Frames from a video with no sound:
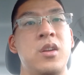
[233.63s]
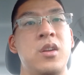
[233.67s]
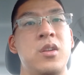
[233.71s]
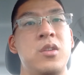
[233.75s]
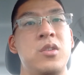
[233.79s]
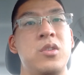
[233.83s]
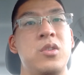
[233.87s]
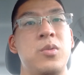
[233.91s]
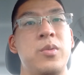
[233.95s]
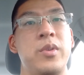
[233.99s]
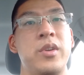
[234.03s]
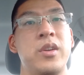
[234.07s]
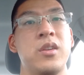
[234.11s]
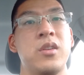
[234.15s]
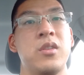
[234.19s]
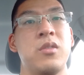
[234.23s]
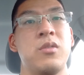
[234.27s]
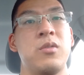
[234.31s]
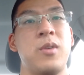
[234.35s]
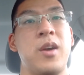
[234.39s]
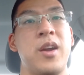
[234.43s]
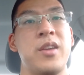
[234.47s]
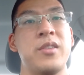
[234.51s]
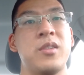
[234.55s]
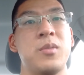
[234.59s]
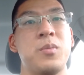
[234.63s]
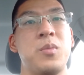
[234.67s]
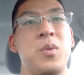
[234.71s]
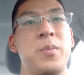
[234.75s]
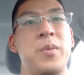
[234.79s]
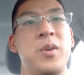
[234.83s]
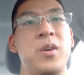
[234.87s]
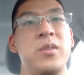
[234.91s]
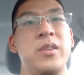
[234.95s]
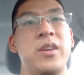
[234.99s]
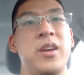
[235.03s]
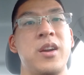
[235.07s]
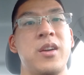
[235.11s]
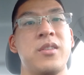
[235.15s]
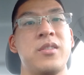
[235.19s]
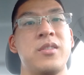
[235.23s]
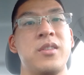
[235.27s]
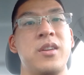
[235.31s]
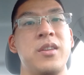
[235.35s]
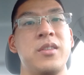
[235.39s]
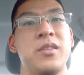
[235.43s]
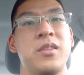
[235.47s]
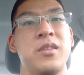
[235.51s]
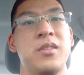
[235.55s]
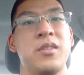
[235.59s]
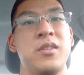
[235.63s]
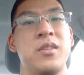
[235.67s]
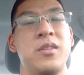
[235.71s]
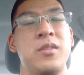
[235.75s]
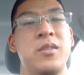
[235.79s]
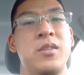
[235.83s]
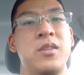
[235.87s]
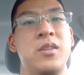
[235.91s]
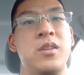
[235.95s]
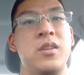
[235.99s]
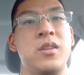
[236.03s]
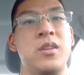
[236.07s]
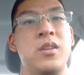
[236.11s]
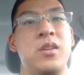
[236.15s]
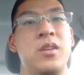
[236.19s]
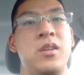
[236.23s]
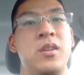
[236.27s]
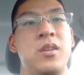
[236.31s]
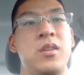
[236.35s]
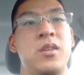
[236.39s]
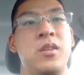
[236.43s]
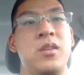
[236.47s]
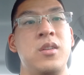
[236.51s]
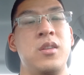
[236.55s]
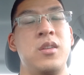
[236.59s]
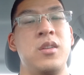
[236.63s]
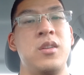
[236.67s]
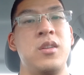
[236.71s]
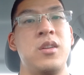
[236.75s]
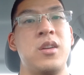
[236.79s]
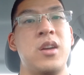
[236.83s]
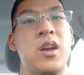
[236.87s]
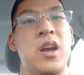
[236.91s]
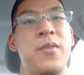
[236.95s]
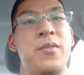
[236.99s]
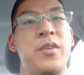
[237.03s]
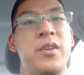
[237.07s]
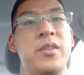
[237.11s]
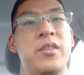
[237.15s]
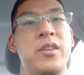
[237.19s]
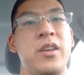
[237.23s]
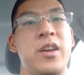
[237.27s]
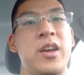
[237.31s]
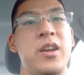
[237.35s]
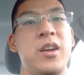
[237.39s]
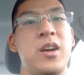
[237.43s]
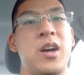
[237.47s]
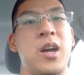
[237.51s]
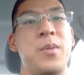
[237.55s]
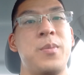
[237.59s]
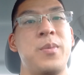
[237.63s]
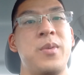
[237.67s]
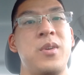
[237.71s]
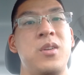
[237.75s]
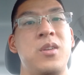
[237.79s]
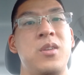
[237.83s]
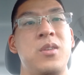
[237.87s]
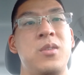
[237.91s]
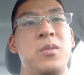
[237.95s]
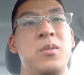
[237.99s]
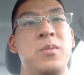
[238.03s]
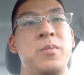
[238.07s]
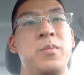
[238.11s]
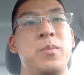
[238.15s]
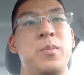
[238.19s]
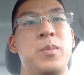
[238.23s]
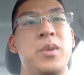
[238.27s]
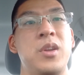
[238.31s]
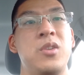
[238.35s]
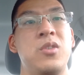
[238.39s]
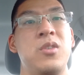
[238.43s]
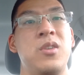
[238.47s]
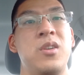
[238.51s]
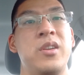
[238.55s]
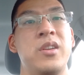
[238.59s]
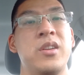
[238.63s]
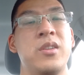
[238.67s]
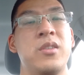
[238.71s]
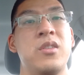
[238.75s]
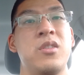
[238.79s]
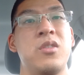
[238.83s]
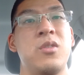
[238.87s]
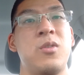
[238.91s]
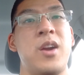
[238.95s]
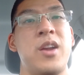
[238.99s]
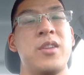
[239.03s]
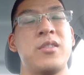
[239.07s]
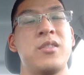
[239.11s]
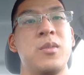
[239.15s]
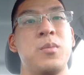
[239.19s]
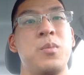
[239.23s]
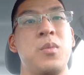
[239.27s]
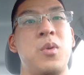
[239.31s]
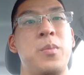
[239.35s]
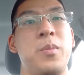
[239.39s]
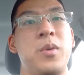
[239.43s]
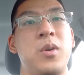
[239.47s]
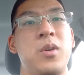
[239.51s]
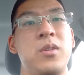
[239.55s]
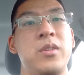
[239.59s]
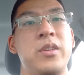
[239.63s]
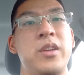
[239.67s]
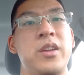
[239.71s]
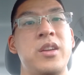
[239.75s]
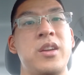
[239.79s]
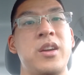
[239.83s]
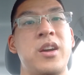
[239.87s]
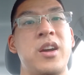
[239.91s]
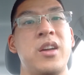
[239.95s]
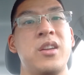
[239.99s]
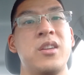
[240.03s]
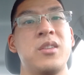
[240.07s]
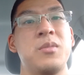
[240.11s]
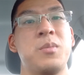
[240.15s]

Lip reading: doing thoracic mobility exercises. Every day I will be doing thoracic mobility as